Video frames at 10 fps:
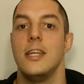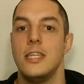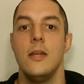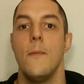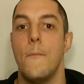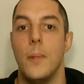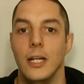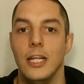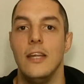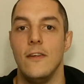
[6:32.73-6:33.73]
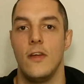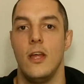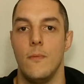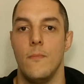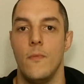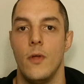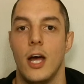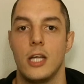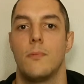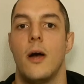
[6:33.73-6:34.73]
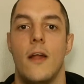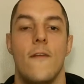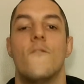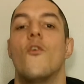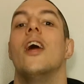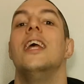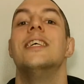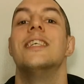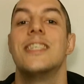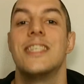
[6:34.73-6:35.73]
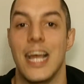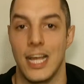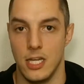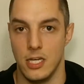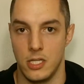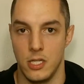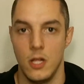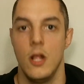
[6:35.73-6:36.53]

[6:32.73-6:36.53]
I didn't believe him as Pan for a second.